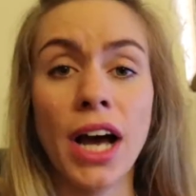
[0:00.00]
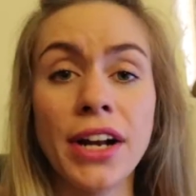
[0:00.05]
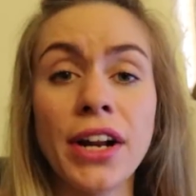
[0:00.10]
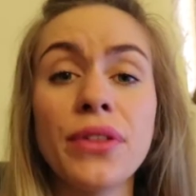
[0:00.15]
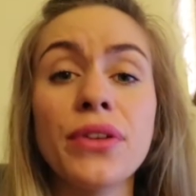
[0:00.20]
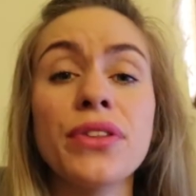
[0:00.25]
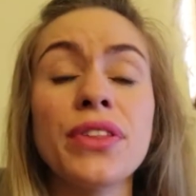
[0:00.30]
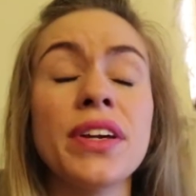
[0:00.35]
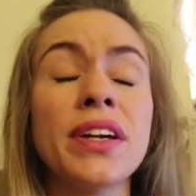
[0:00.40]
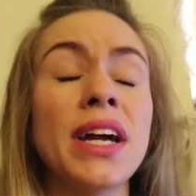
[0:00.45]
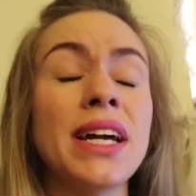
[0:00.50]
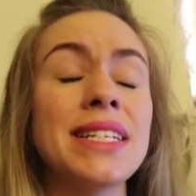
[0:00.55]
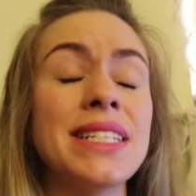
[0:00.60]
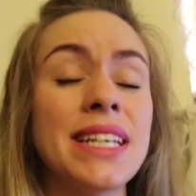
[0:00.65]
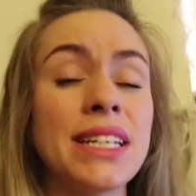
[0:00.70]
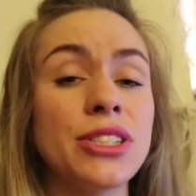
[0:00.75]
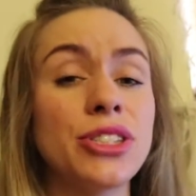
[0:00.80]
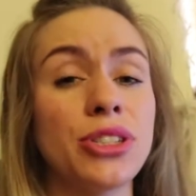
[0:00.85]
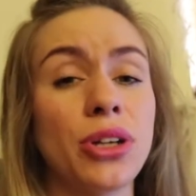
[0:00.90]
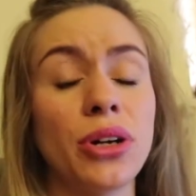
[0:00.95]
Another thing I
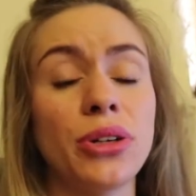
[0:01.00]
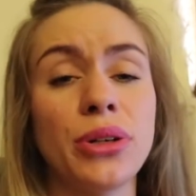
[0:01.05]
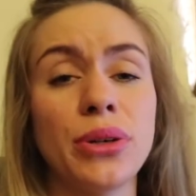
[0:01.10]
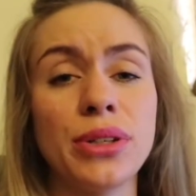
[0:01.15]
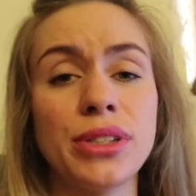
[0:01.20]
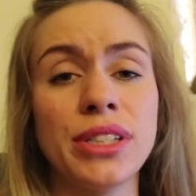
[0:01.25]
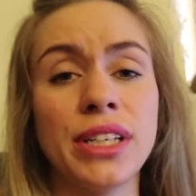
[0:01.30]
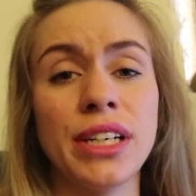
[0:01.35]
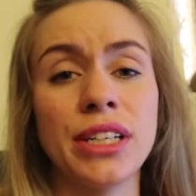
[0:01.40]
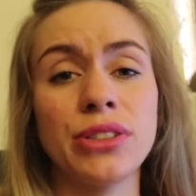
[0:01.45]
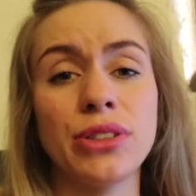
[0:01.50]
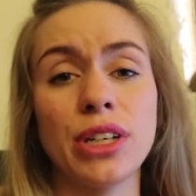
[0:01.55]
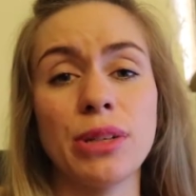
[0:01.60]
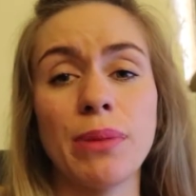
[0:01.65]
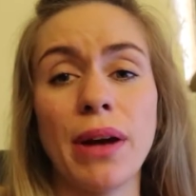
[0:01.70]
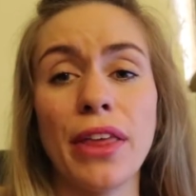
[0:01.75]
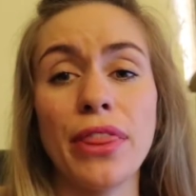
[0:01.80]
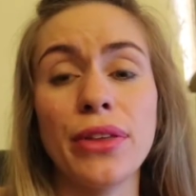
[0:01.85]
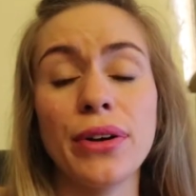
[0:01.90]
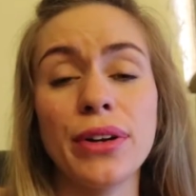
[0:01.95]
did start noticing during
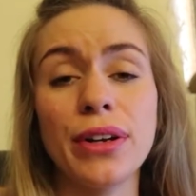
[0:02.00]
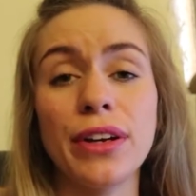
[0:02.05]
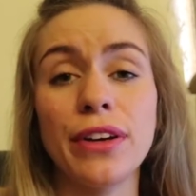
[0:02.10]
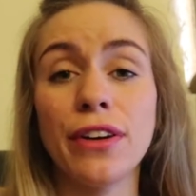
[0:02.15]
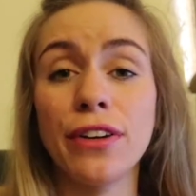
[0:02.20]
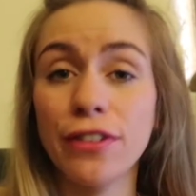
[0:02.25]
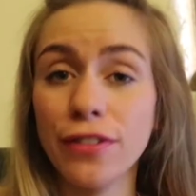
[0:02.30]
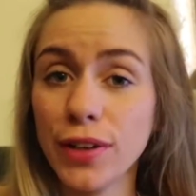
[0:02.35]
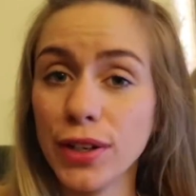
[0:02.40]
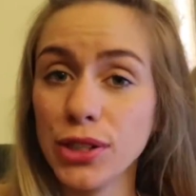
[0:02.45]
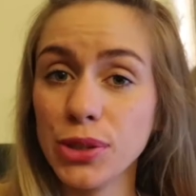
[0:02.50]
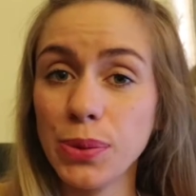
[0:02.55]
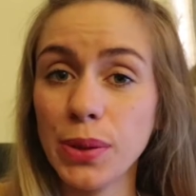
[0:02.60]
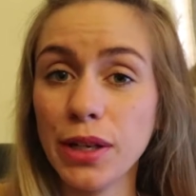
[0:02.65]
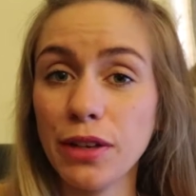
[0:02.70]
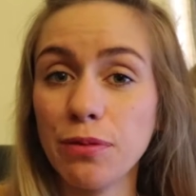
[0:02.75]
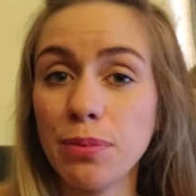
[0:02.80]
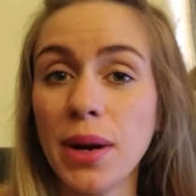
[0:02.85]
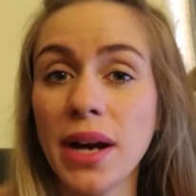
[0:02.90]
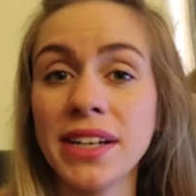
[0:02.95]
my 31st
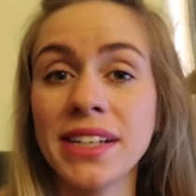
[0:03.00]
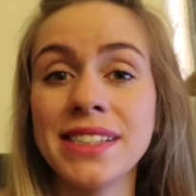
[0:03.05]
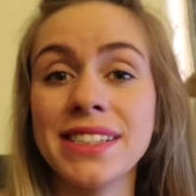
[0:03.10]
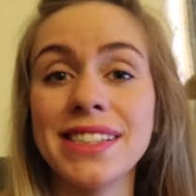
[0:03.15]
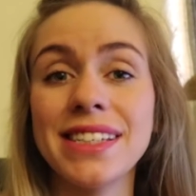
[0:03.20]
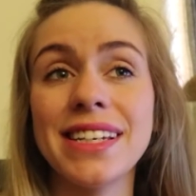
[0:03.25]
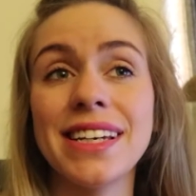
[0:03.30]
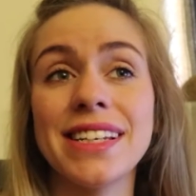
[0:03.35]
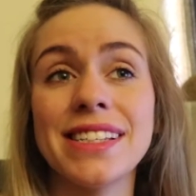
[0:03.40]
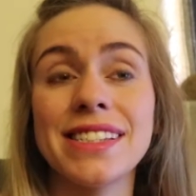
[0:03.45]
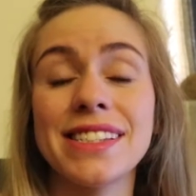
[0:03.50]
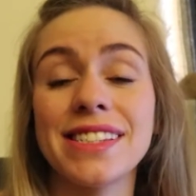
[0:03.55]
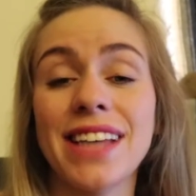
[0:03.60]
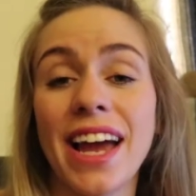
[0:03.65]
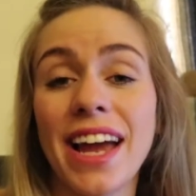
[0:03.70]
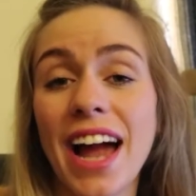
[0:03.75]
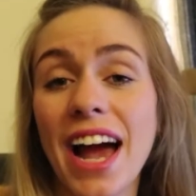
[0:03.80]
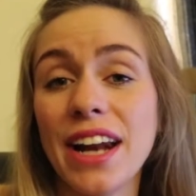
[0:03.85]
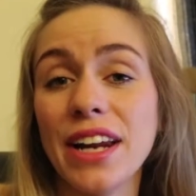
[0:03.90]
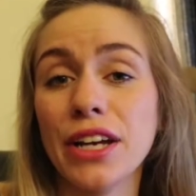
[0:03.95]
week of pregnancy is
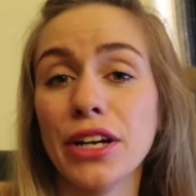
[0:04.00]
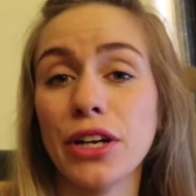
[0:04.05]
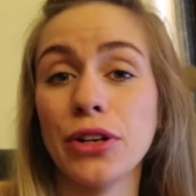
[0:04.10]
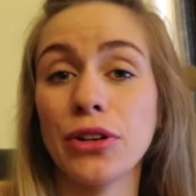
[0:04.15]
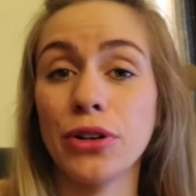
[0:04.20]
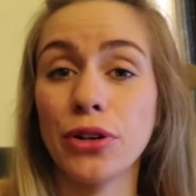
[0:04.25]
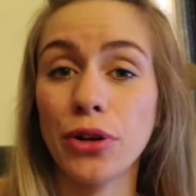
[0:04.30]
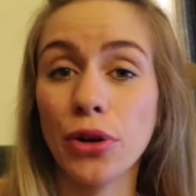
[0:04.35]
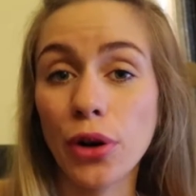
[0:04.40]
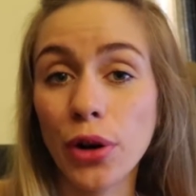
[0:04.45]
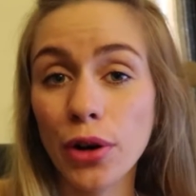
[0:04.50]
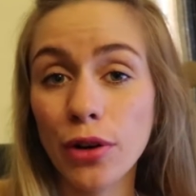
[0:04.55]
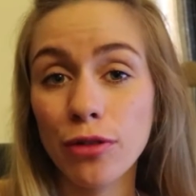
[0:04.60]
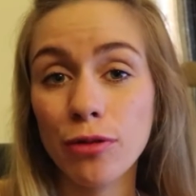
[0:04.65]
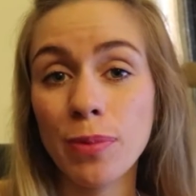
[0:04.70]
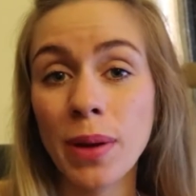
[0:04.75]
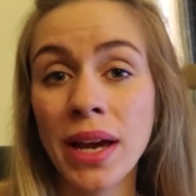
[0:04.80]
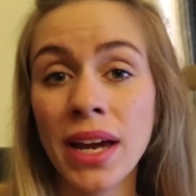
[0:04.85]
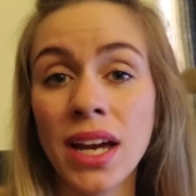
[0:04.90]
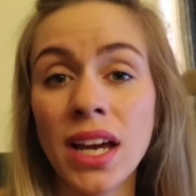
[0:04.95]
sciatic
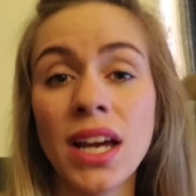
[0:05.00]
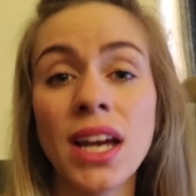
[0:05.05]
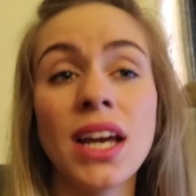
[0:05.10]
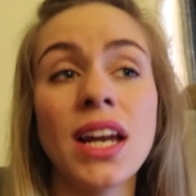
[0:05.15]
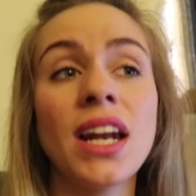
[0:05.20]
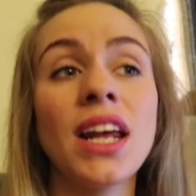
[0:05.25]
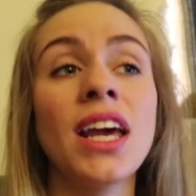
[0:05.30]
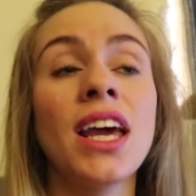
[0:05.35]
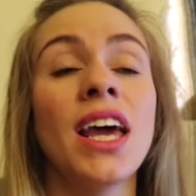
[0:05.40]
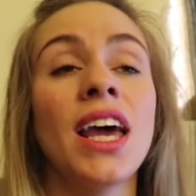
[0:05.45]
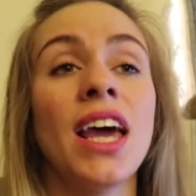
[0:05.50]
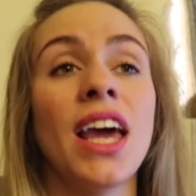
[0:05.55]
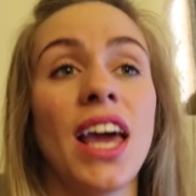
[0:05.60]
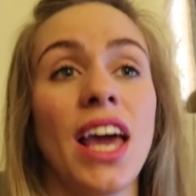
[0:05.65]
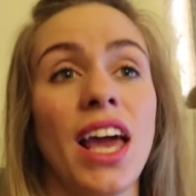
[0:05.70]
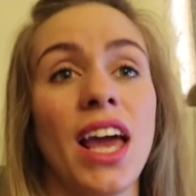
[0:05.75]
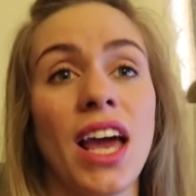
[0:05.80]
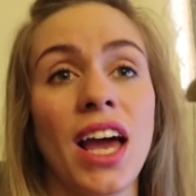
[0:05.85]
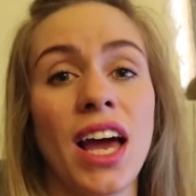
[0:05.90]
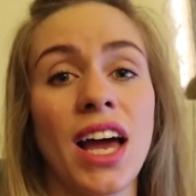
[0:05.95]
nerve pain,
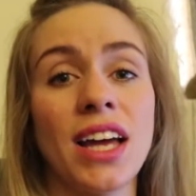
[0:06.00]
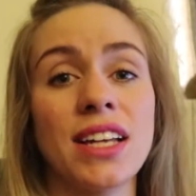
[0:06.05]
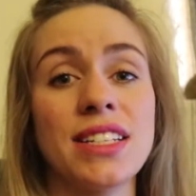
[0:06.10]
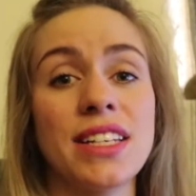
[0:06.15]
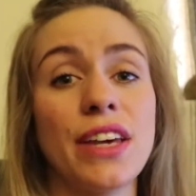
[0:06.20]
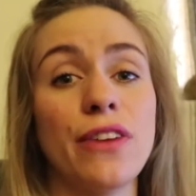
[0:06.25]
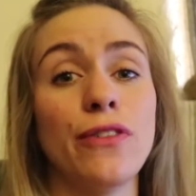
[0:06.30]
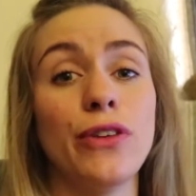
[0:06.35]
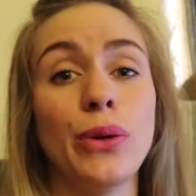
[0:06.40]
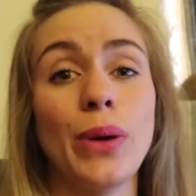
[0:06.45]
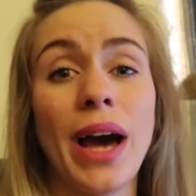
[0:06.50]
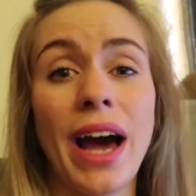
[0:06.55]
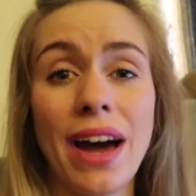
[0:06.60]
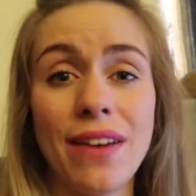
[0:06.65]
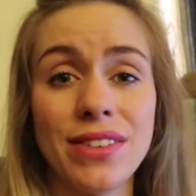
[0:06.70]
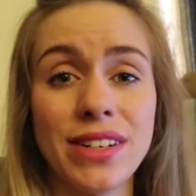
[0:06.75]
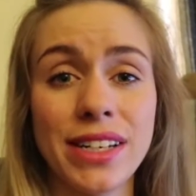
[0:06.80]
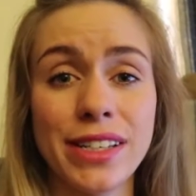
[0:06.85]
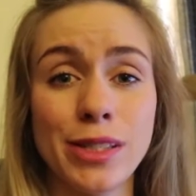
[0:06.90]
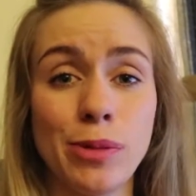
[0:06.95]
and if you
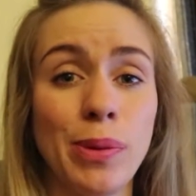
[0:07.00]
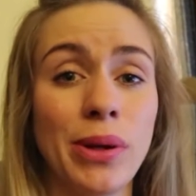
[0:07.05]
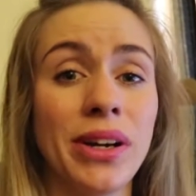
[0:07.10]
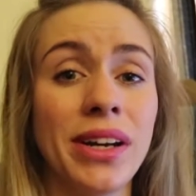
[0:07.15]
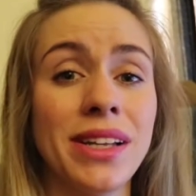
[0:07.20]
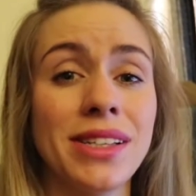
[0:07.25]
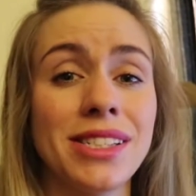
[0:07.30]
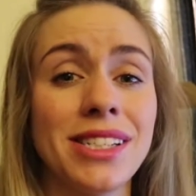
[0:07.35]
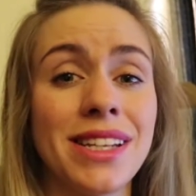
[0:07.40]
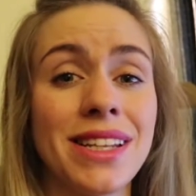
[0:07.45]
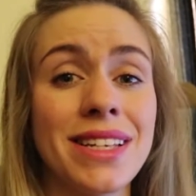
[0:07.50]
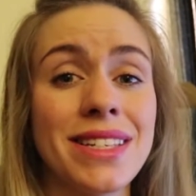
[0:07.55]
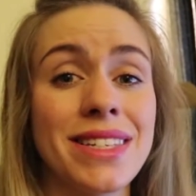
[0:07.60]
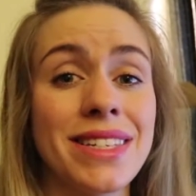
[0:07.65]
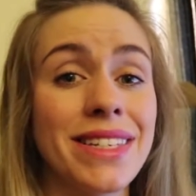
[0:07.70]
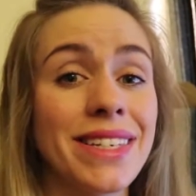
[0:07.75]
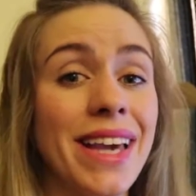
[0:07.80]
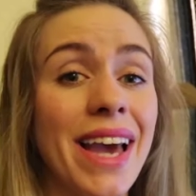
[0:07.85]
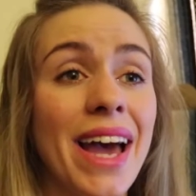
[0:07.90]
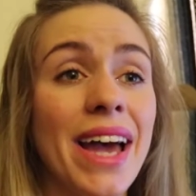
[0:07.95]
haven't experienced this
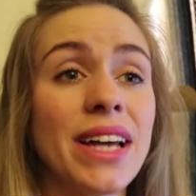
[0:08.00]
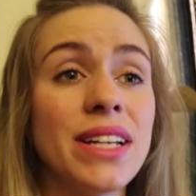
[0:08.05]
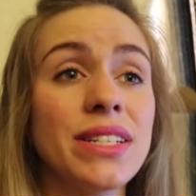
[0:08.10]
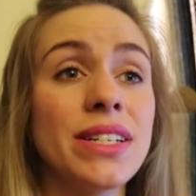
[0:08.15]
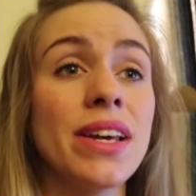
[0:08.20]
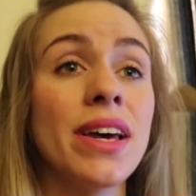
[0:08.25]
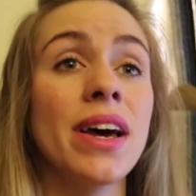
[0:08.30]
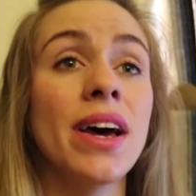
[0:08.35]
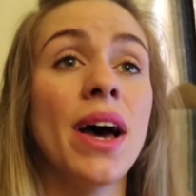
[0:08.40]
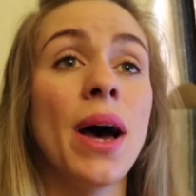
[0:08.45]
yet,